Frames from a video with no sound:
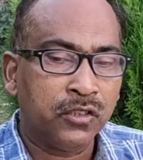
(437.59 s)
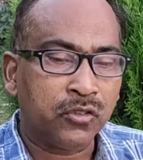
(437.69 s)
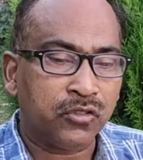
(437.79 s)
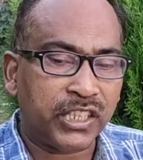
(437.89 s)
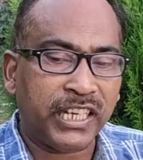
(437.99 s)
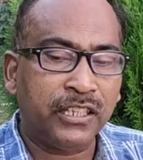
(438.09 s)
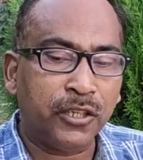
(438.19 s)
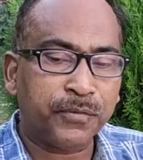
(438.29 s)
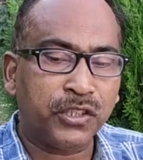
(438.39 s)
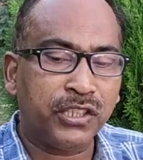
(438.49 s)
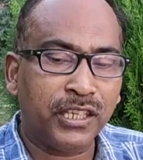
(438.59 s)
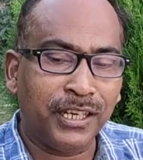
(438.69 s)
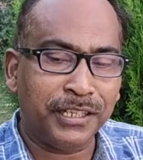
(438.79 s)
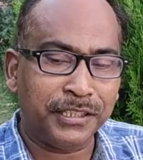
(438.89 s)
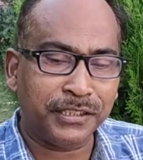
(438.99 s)
So second option
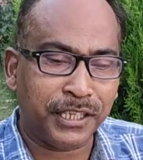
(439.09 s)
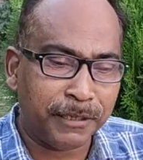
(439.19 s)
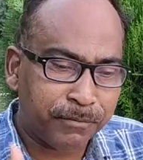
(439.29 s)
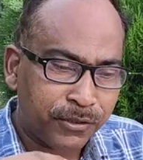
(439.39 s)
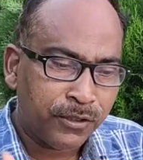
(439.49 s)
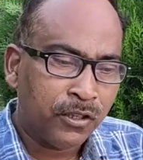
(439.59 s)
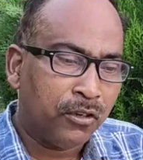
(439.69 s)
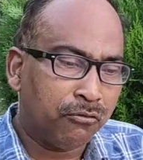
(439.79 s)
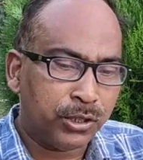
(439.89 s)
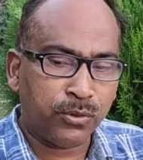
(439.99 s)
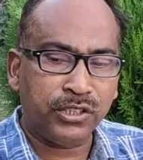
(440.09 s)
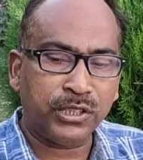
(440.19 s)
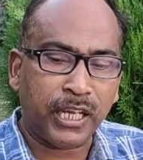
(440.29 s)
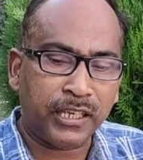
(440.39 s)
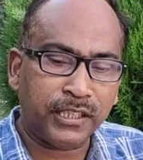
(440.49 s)
is left with
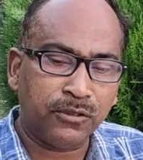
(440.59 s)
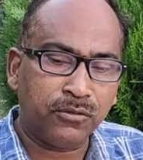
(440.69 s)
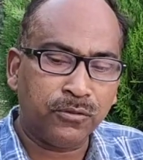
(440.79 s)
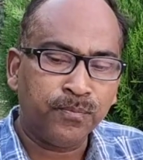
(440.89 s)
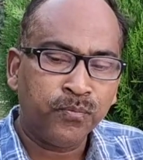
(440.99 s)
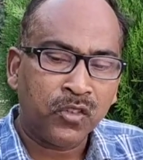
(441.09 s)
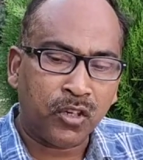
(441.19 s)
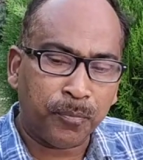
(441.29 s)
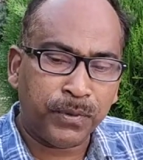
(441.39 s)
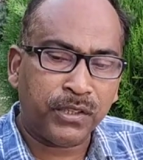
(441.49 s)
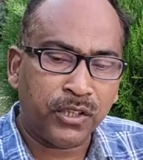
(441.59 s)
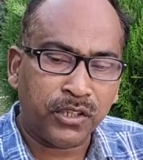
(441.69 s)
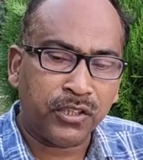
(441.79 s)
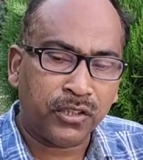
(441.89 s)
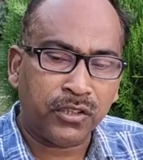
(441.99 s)
is that you copy
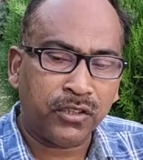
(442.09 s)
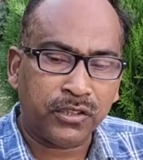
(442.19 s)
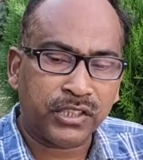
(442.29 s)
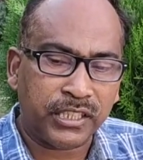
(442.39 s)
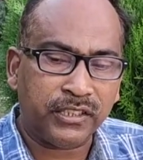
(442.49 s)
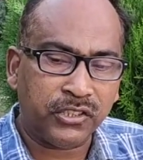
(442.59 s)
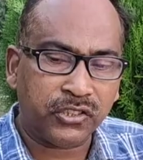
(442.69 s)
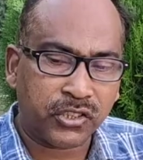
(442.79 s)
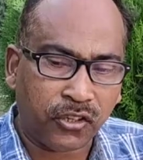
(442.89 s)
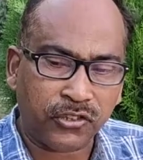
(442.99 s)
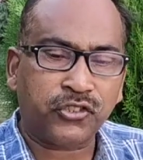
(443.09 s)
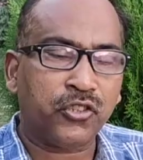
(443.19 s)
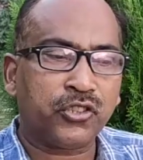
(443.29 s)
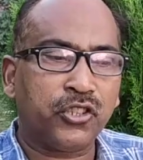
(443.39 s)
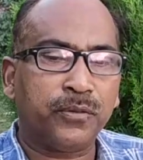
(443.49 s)
the sentence
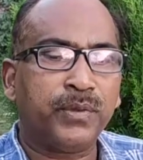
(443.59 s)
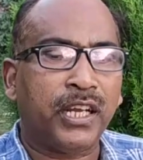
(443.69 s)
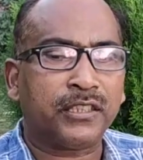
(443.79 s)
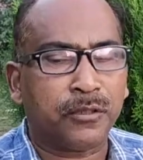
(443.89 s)
construction of that.